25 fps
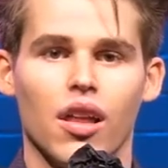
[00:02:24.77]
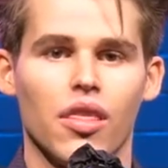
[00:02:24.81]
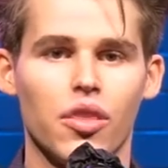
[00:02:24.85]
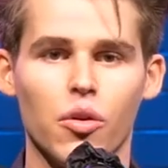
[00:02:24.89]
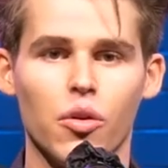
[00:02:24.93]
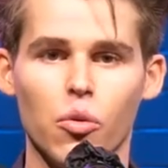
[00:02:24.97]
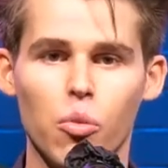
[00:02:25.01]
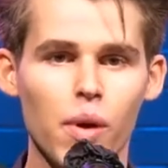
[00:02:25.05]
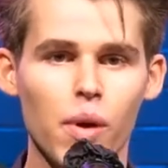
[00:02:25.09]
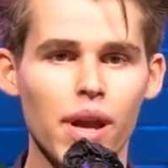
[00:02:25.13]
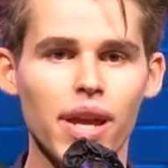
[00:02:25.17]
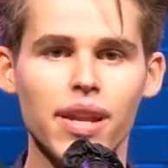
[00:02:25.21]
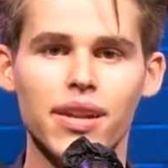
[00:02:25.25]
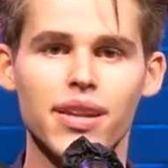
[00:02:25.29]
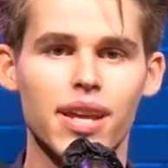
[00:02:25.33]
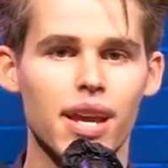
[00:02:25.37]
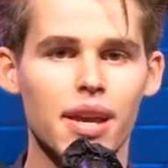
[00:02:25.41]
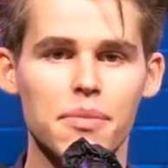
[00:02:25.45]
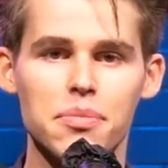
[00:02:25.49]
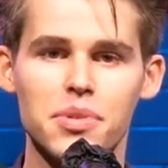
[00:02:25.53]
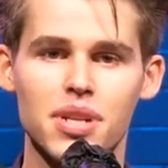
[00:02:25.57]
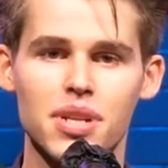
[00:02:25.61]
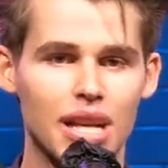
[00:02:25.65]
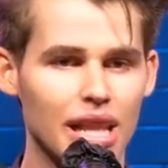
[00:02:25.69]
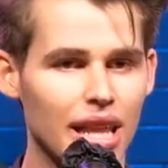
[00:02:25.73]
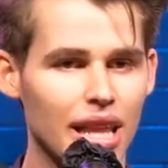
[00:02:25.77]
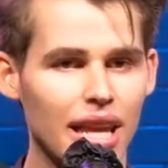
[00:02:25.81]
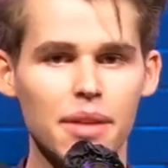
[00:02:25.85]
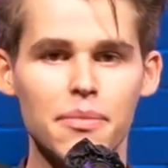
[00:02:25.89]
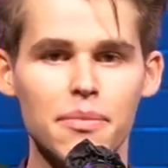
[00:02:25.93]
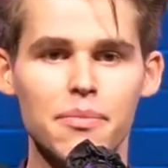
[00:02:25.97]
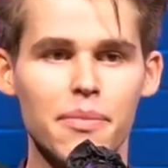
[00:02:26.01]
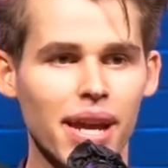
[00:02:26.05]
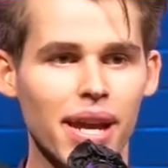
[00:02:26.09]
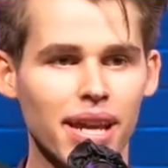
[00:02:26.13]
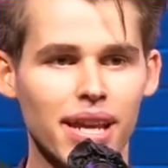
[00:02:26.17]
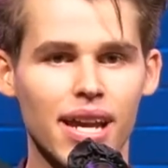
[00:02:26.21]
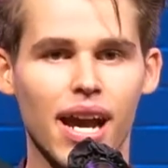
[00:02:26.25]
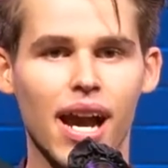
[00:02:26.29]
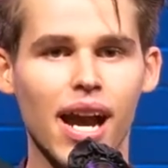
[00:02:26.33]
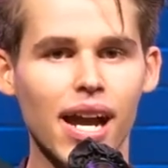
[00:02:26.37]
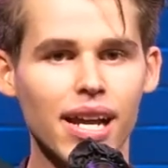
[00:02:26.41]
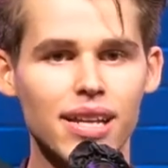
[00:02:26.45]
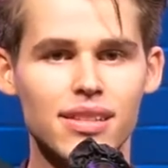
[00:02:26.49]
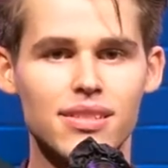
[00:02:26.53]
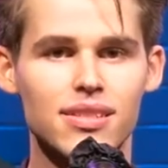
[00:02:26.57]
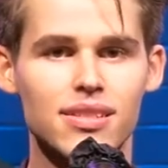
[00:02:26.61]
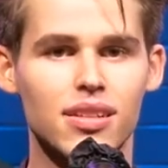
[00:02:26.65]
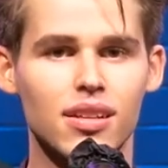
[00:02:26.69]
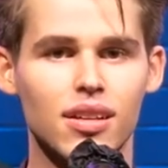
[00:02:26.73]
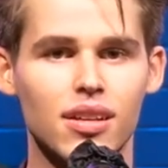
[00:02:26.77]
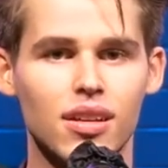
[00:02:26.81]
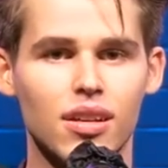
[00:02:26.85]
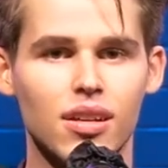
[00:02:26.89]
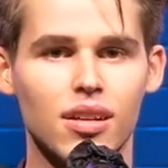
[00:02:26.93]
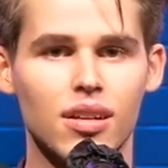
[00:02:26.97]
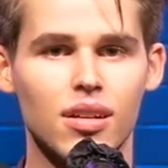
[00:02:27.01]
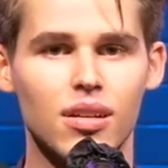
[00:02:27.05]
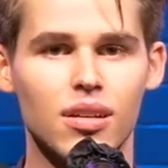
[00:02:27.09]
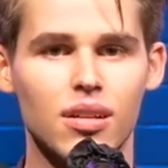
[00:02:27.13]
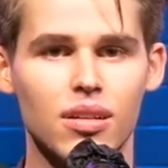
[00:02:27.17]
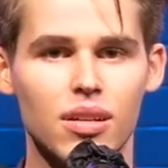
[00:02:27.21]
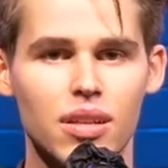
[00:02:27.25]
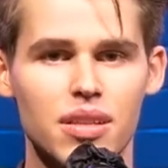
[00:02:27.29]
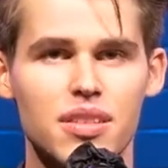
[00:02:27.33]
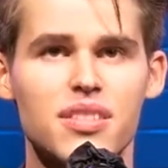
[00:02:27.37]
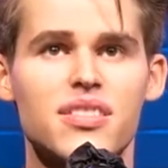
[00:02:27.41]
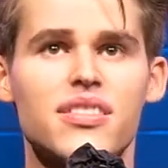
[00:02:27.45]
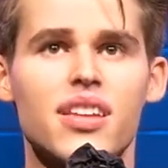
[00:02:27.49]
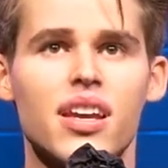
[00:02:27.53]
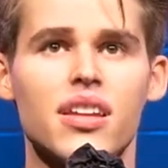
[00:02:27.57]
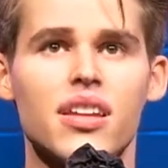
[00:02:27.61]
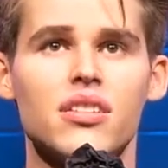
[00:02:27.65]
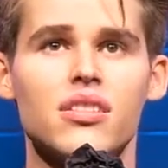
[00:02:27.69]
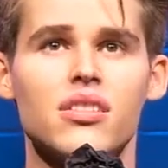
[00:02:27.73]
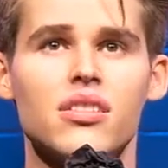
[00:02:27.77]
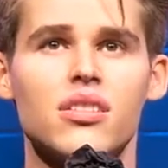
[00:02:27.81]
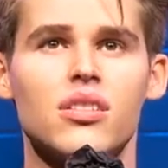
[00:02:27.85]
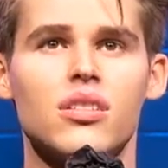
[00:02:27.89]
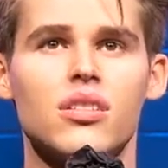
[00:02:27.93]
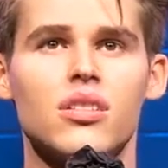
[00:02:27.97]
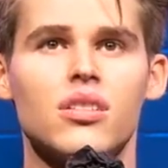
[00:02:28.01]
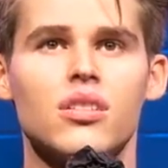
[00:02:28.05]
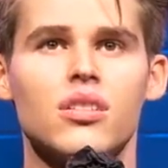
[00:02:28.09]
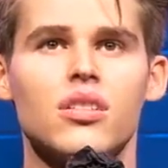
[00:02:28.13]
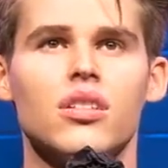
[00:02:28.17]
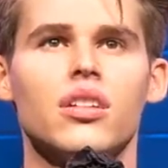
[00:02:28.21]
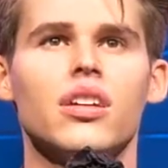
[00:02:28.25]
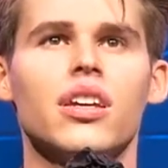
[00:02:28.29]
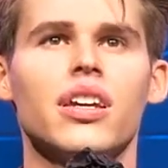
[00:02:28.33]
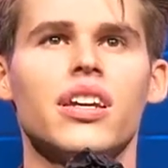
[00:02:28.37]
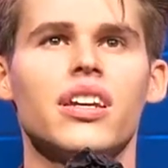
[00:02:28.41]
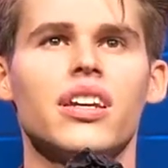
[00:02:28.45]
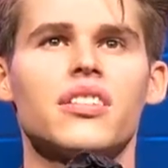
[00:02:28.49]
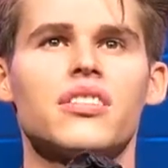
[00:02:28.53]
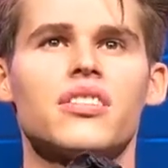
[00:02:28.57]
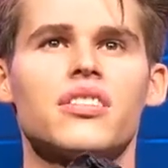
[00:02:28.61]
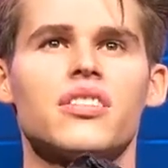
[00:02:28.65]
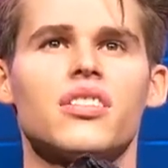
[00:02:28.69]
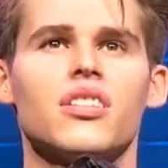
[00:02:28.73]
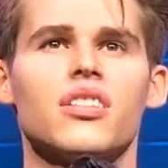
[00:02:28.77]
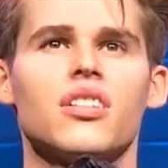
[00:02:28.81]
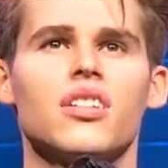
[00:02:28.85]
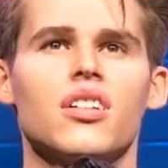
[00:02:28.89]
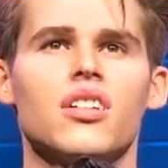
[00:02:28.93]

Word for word: the wind had claimed my kite. It sent it